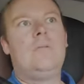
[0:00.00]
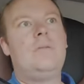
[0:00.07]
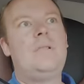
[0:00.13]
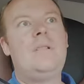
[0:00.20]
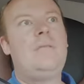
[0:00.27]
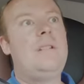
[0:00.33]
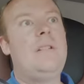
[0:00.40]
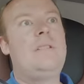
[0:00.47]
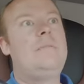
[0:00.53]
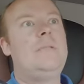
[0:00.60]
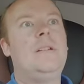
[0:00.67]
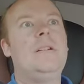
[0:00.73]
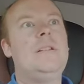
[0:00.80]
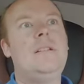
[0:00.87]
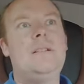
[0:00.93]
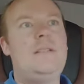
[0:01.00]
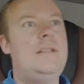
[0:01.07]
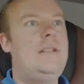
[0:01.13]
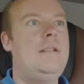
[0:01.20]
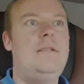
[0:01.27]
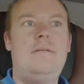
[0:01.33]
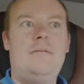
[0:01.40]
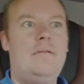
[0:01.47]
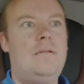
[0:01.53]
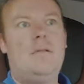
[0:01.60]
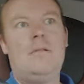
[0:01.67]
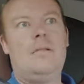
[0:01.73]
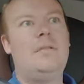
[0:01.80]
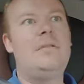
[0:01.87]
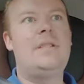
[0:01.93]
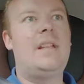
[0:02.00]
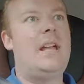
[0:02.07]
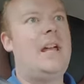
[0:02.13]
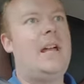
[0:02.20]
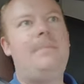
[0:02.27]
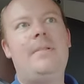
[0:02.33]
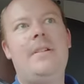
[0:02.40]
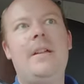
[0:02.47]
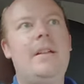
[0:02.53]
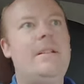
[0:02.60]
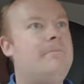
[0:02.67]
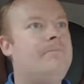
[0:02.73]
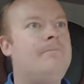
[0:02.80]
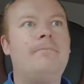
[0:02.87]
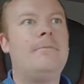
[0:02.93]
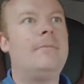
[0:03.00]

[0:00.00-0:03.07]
it doesn't have to be good at it. As long as they're happy and